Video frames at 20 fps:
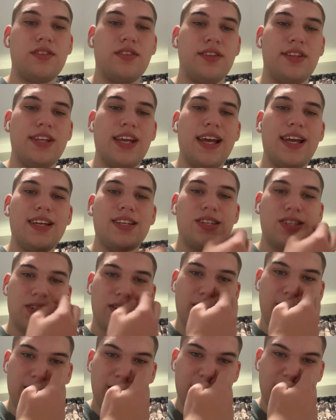
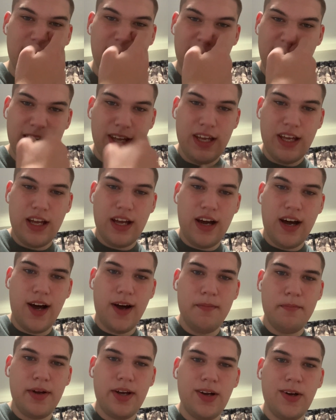disc
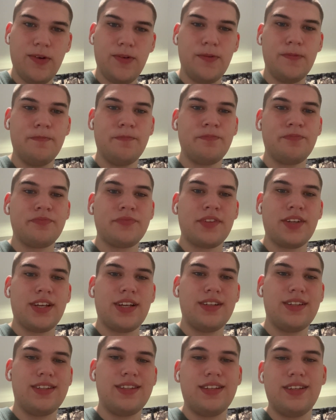combo.
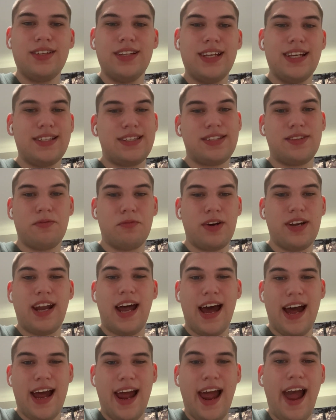It's the one
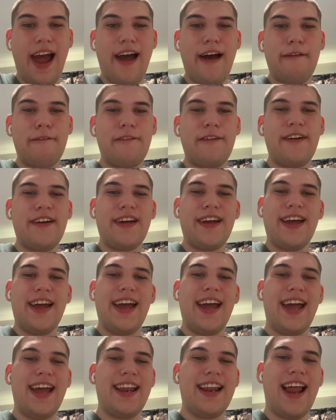I have,
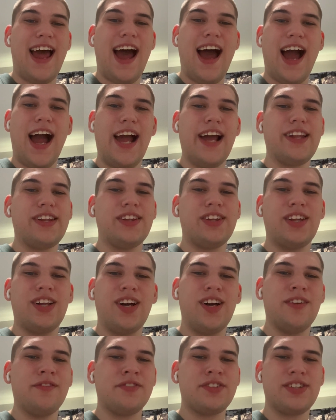and I
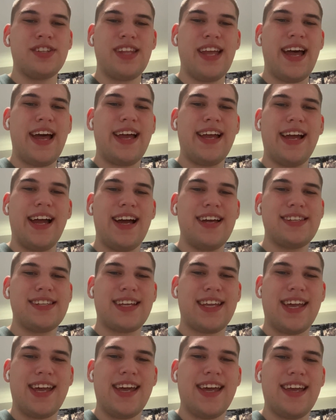loved that as a
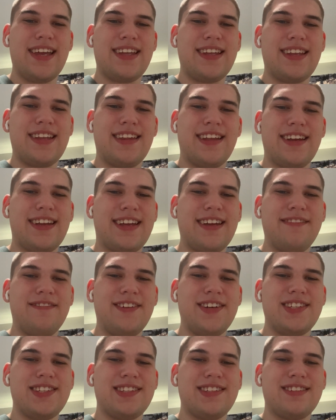kid. Like, it
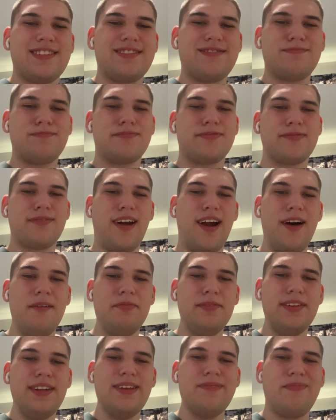was
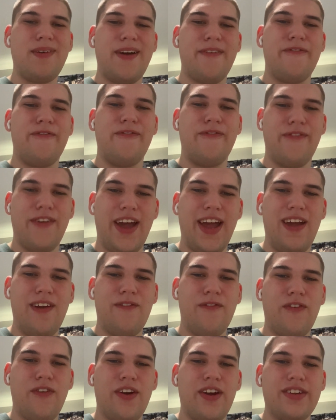probably my
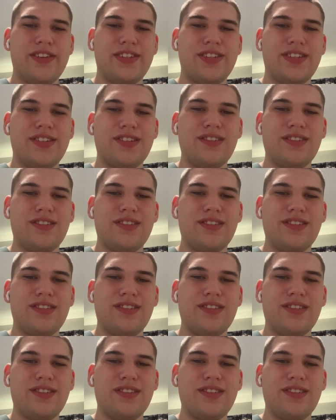favorite